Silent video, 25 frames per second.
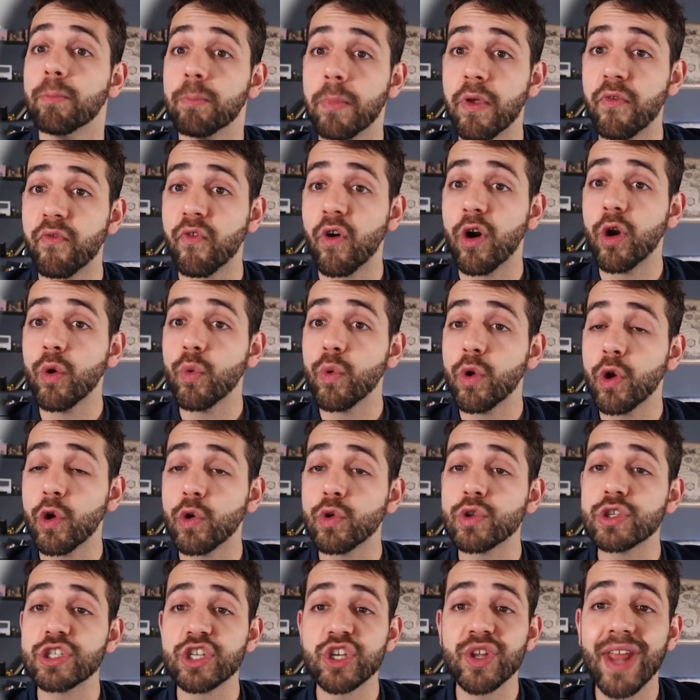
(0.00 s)
Before we
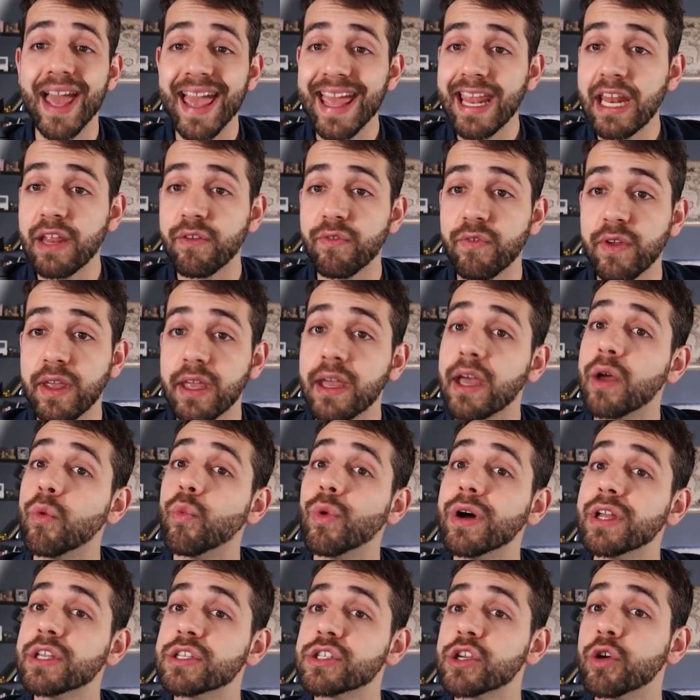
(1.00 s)
continue anything, I
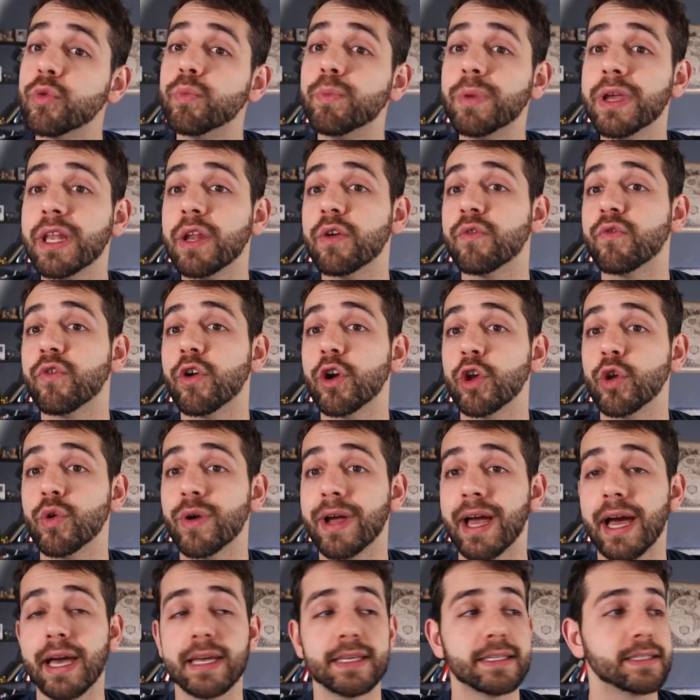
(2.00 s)
want an opinion for
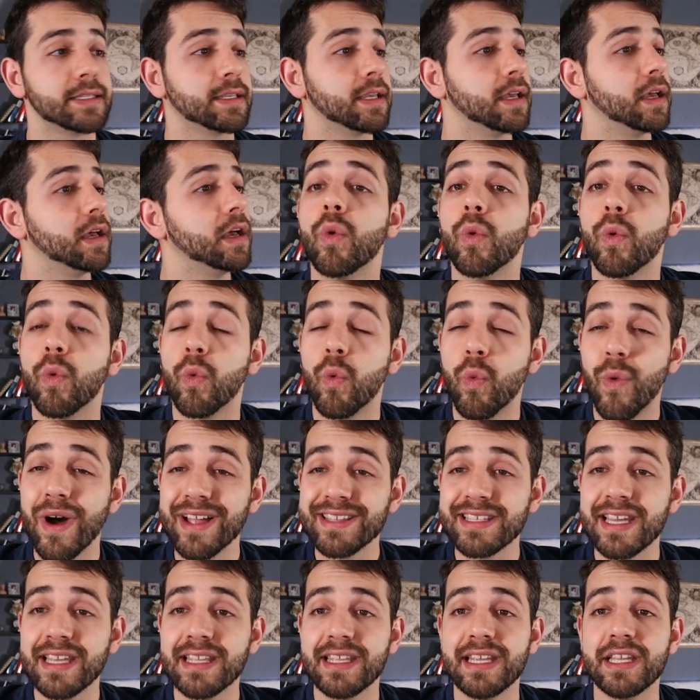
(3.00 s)
you guys.
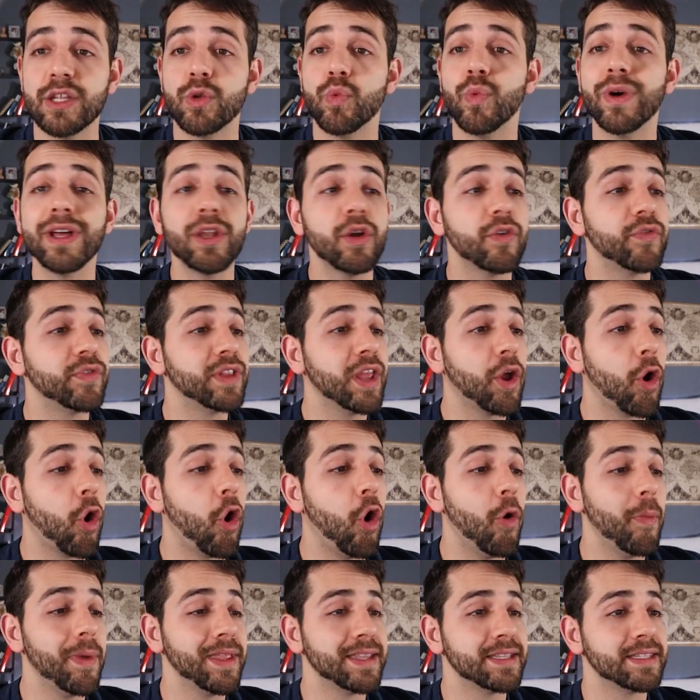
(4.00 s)
What I did, one of the
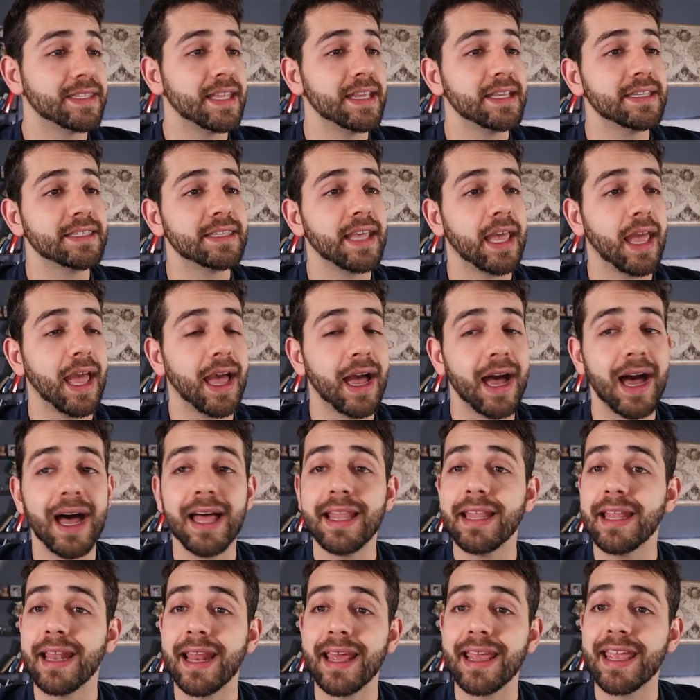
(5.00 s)
comments they say,
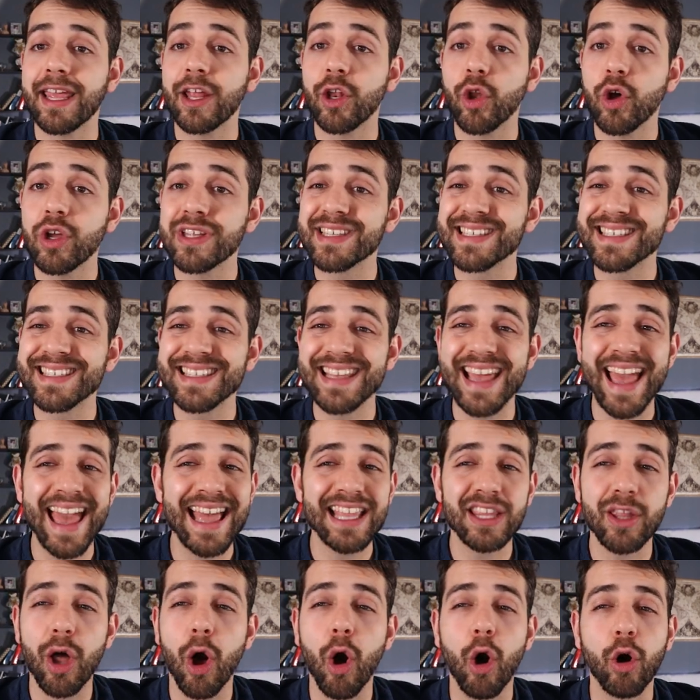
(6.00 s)
Alan, I cannot see
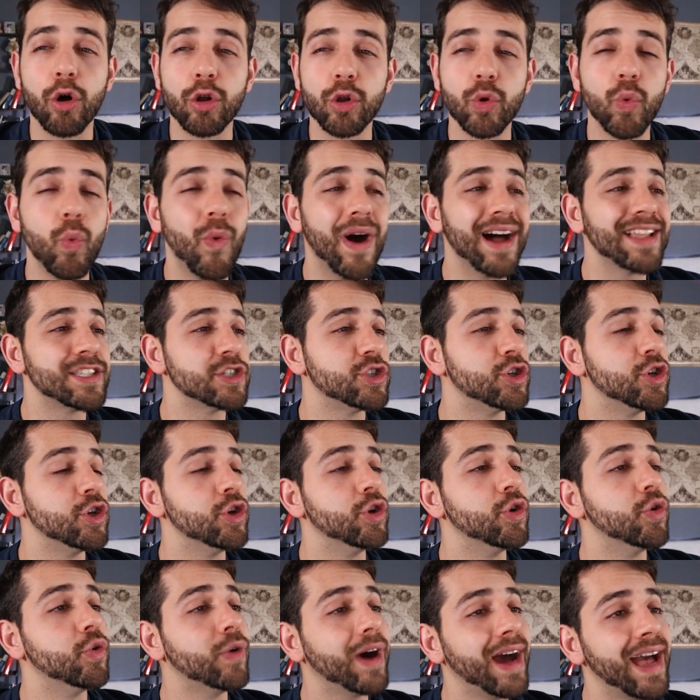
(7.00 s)
at all what
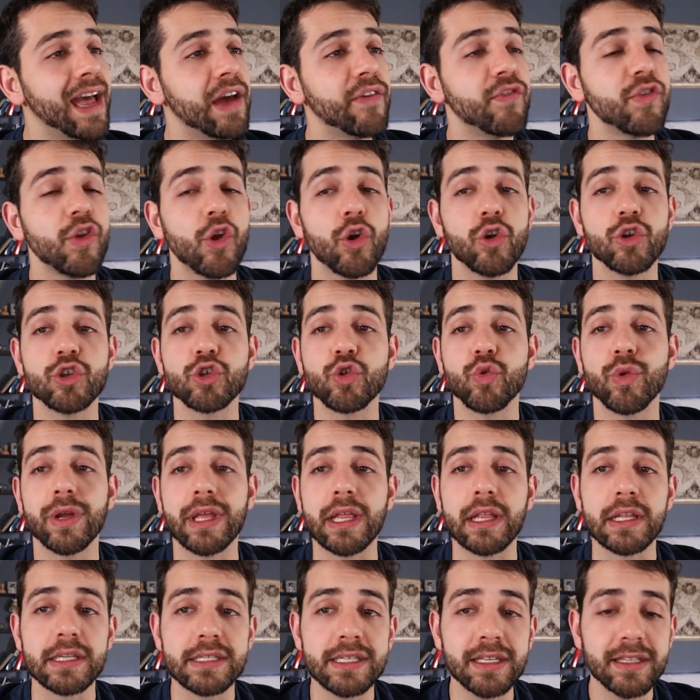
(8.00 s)
you have in your
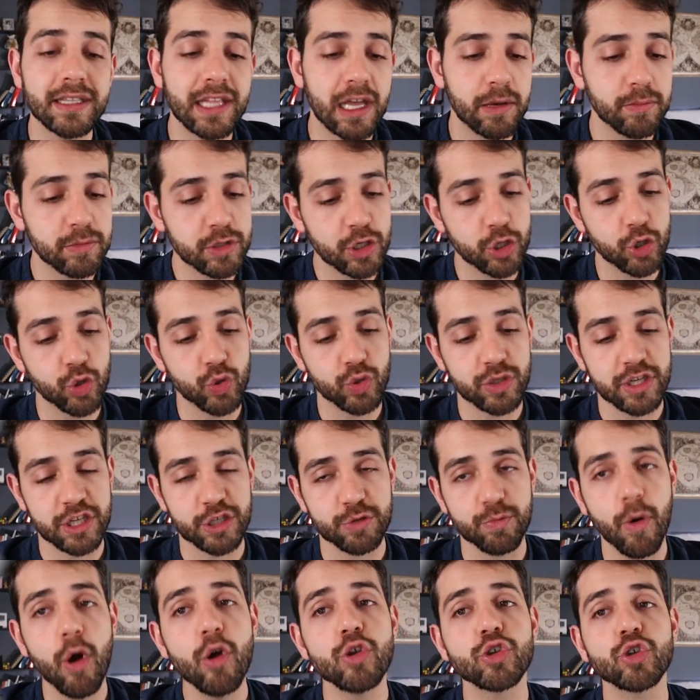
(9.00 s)
screen. Sometimes I use a
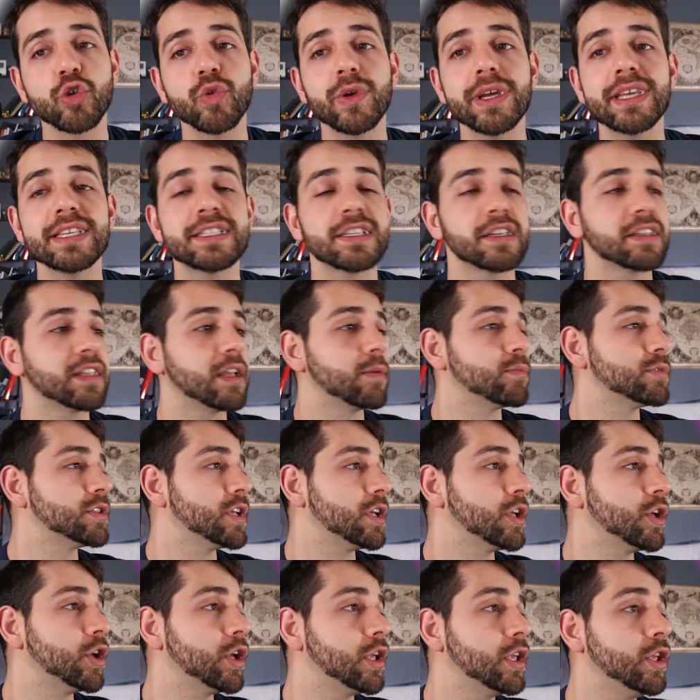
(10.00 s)
small screen, sometimes
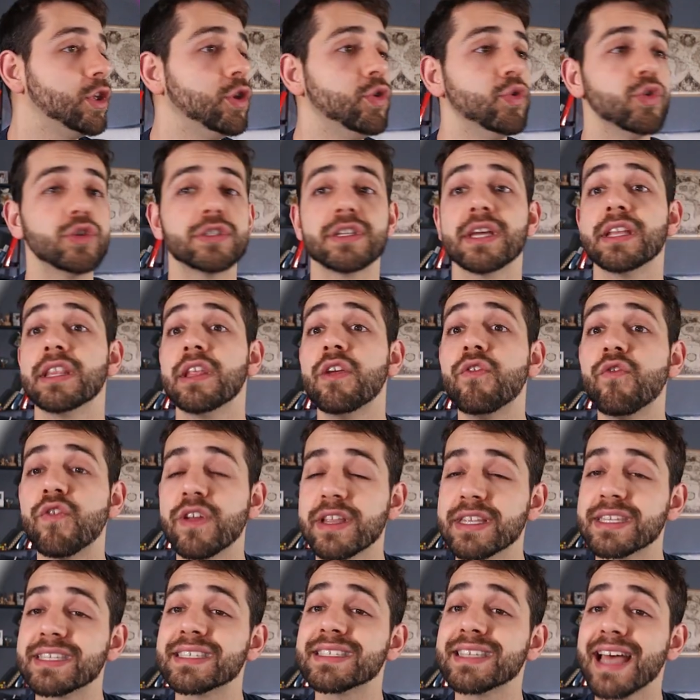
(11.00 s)
I use a
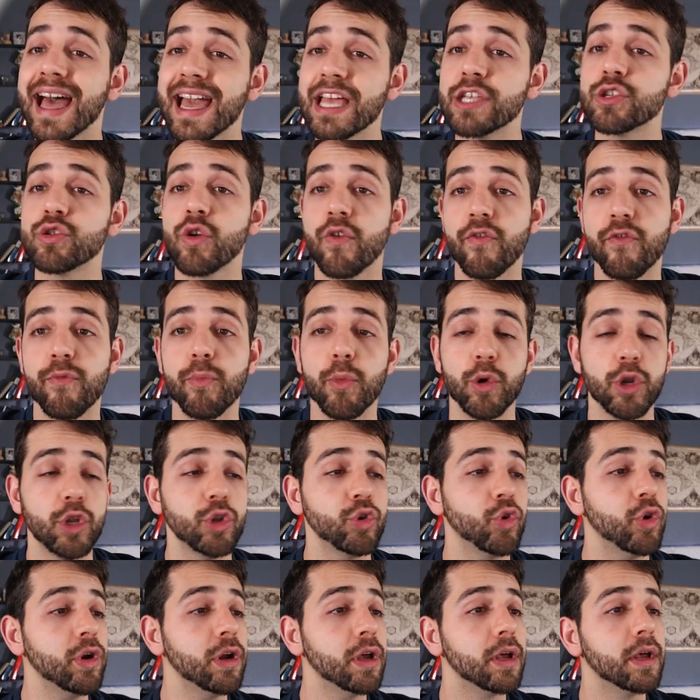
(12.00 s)
different size of
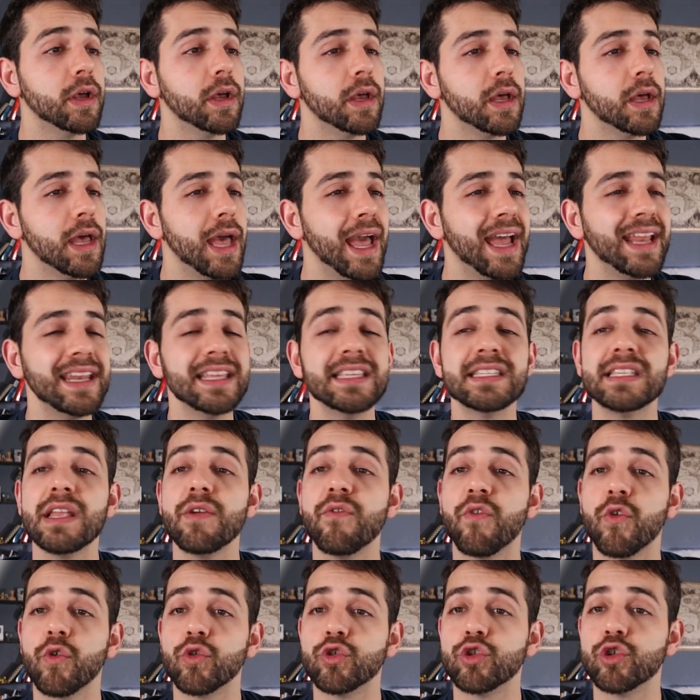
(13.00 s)
monitor, and it's
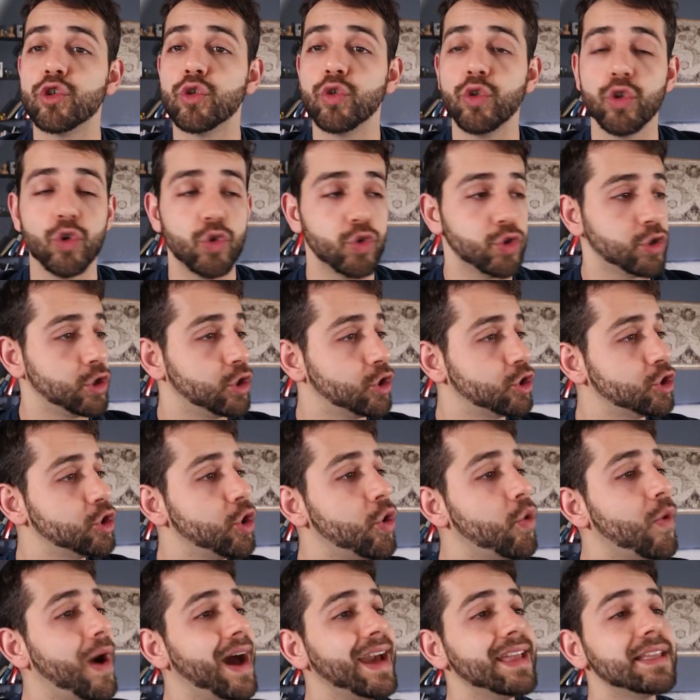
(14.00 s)
difficult to use.
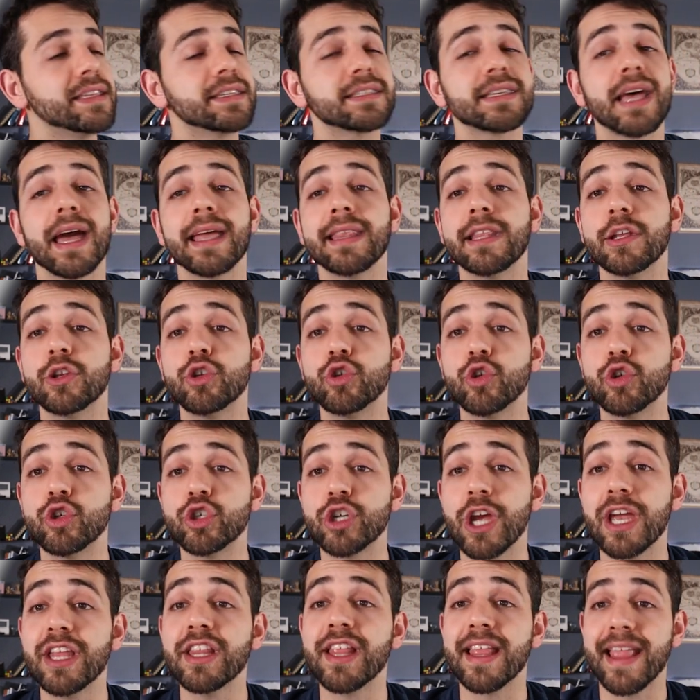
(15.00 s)
So I decided to
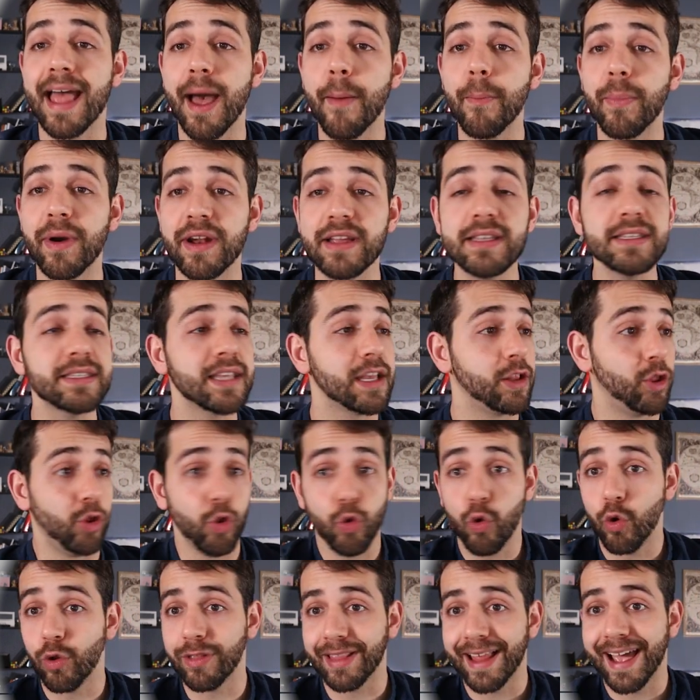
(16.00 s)
change the appearance. I
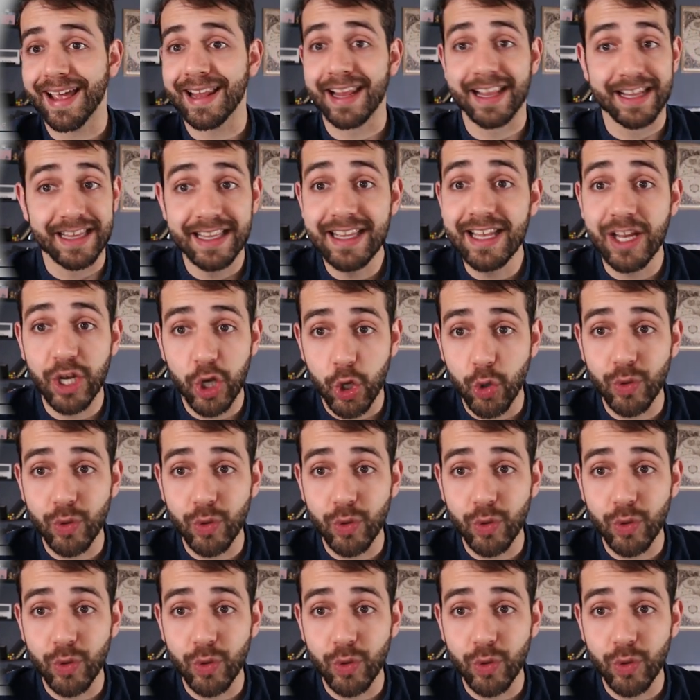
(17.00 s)
look online, I didn't